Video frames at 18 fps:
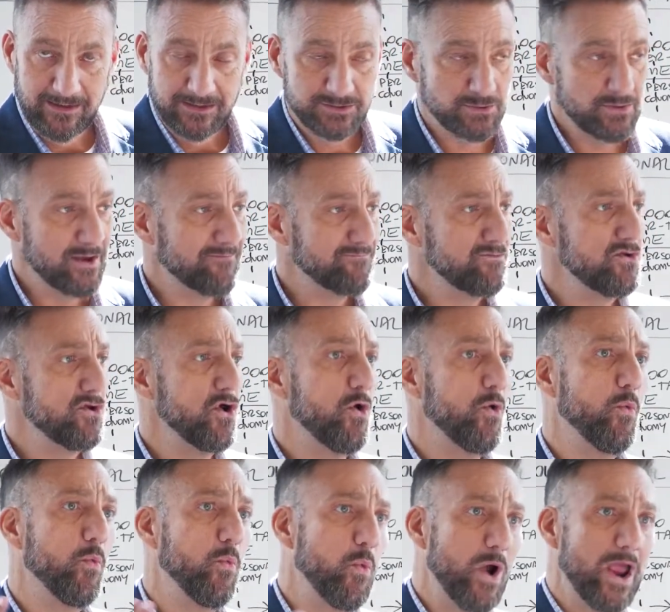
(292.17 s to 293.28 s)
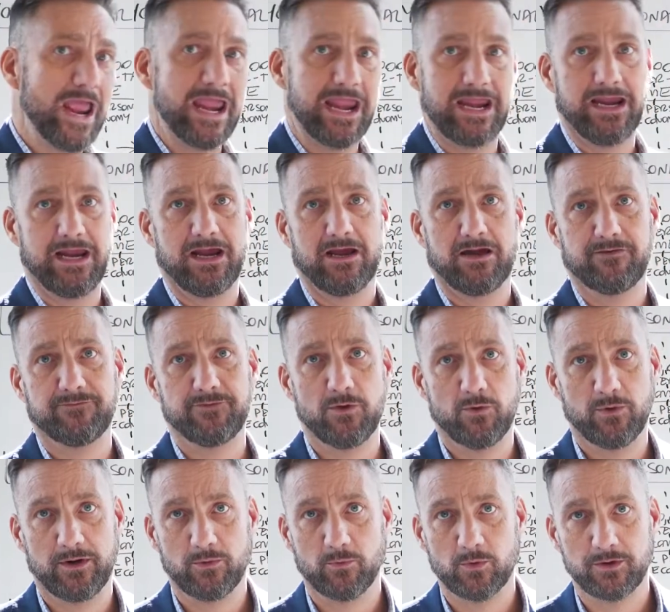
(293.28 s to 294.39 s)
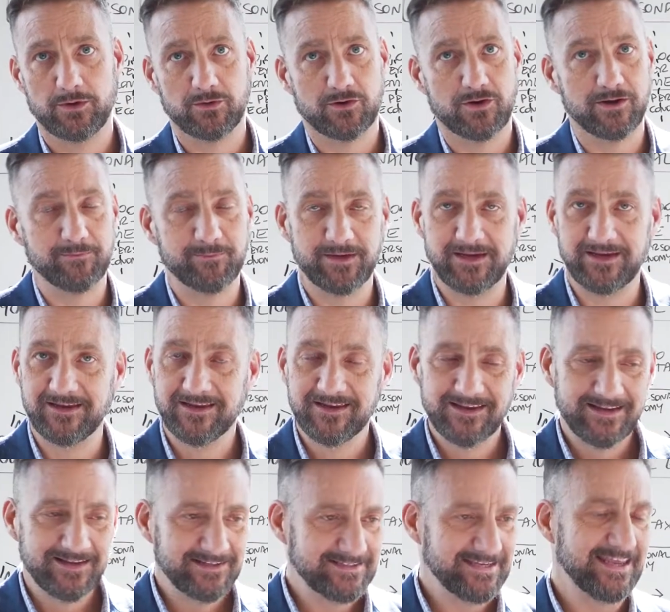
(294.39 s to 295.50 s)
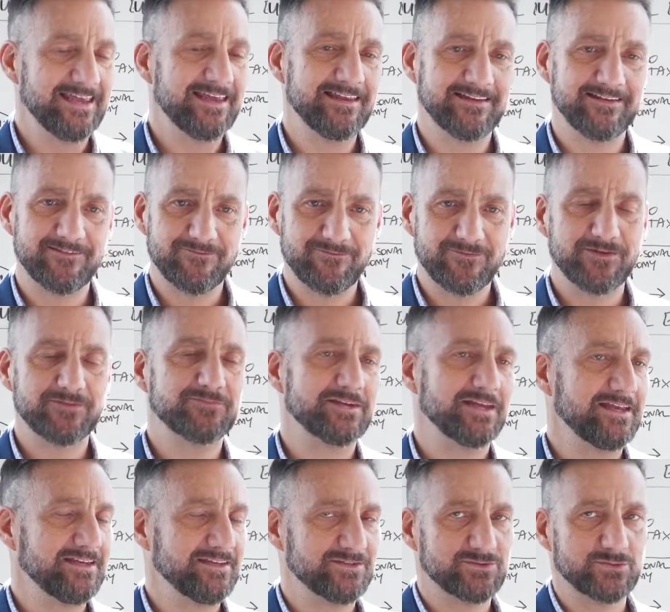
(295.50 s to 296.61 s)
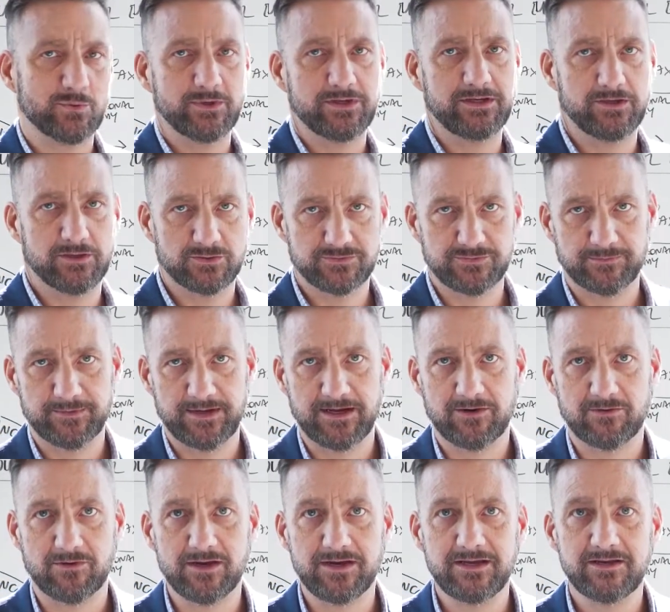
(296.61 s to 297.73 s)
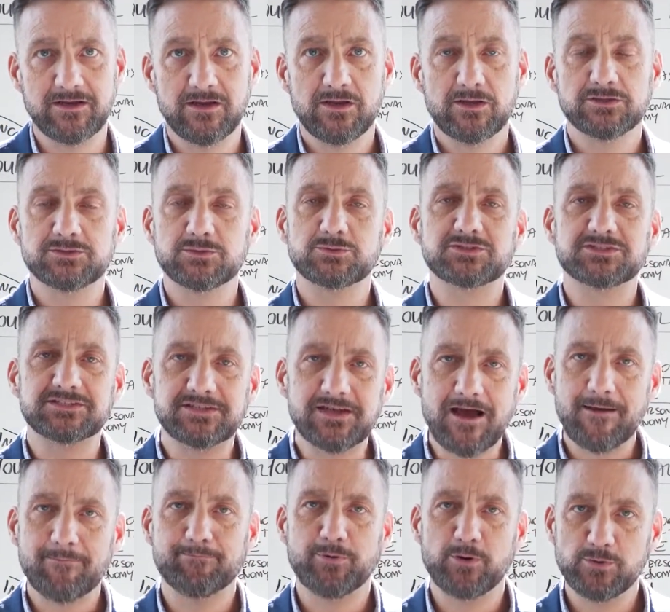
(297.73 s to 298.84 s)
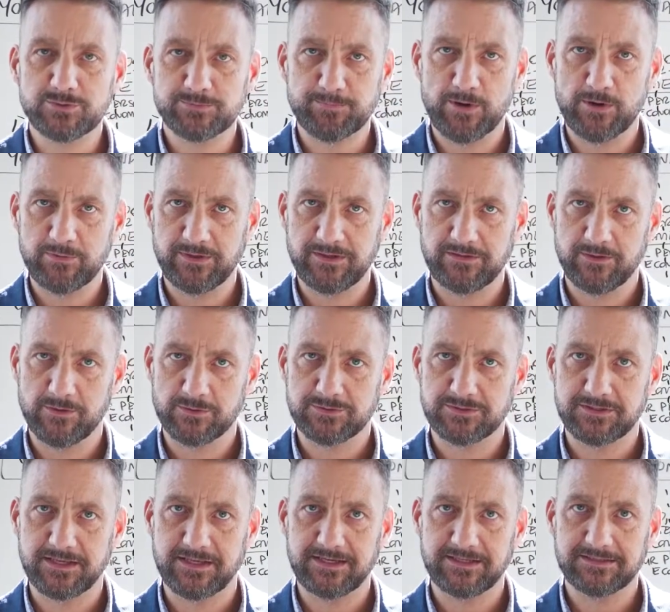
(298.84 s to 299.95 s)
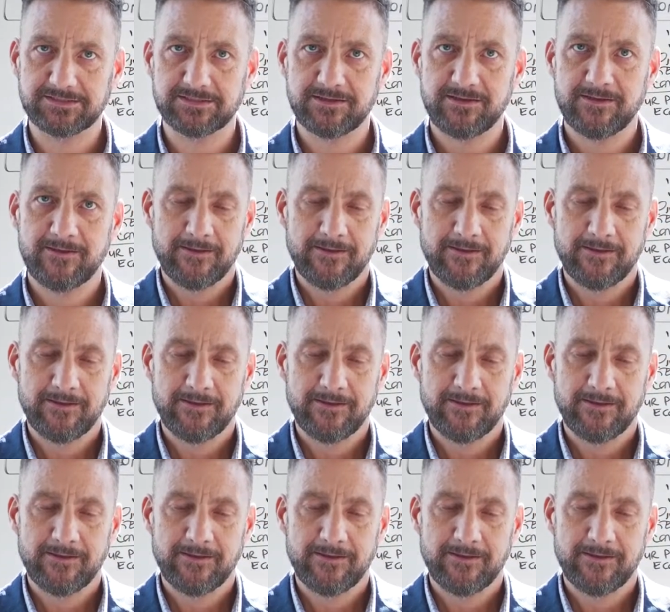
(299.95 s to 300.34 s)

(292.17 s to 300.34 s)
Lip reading: So you have no way of knowing where you're going to be 10, 15, 20 years from now, right? So stop postponing those things.